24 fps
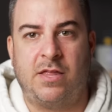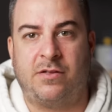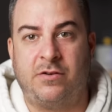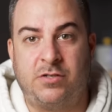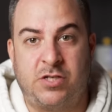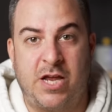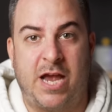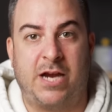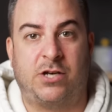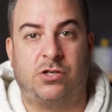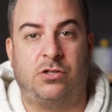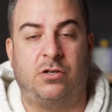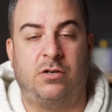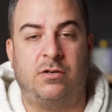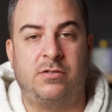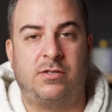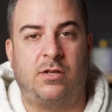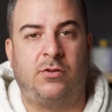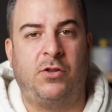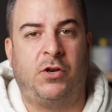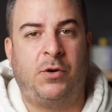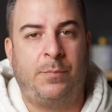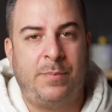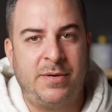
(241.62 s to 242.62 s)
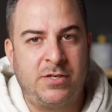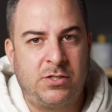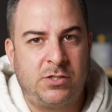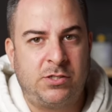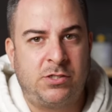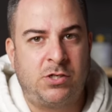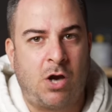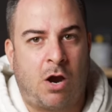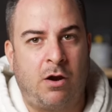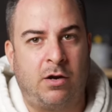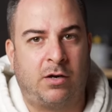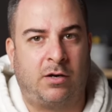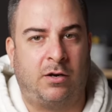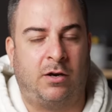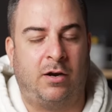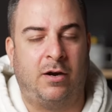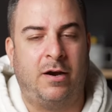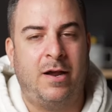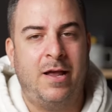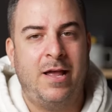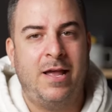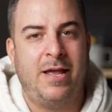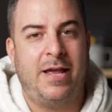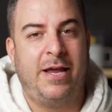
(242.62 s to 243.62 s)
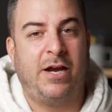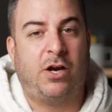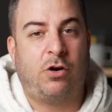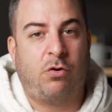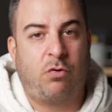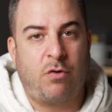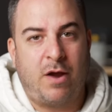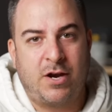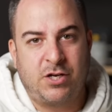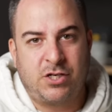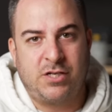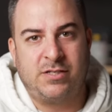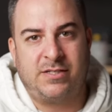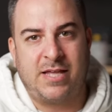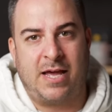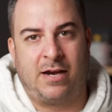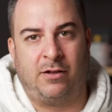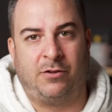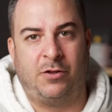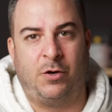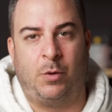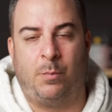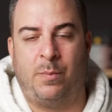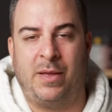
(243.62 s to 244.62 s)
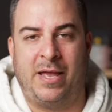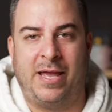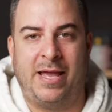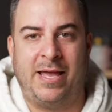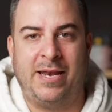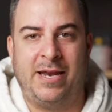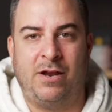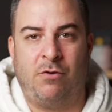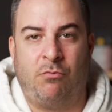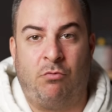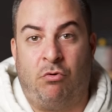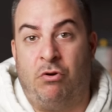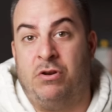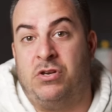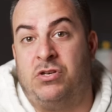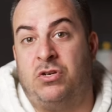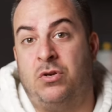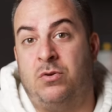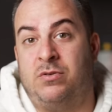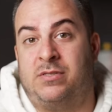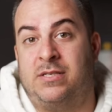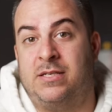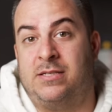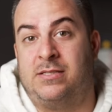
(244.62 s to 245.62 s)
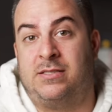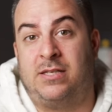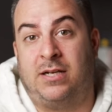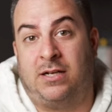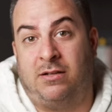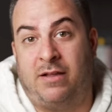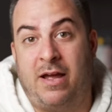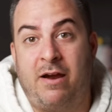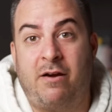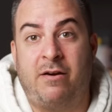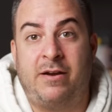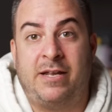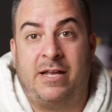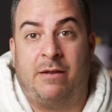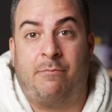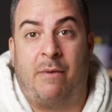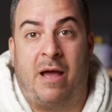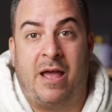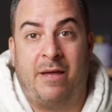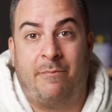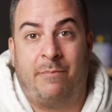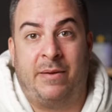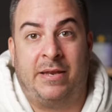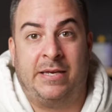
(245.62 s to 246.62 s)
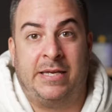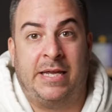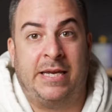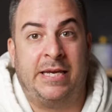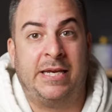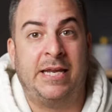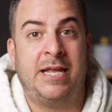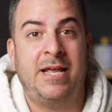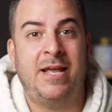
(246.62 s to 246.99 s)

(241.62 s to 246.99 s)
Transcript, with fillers: other textures a little bit darker. It crushes that a little bit and it reduces reduces the clarity, in my opinion.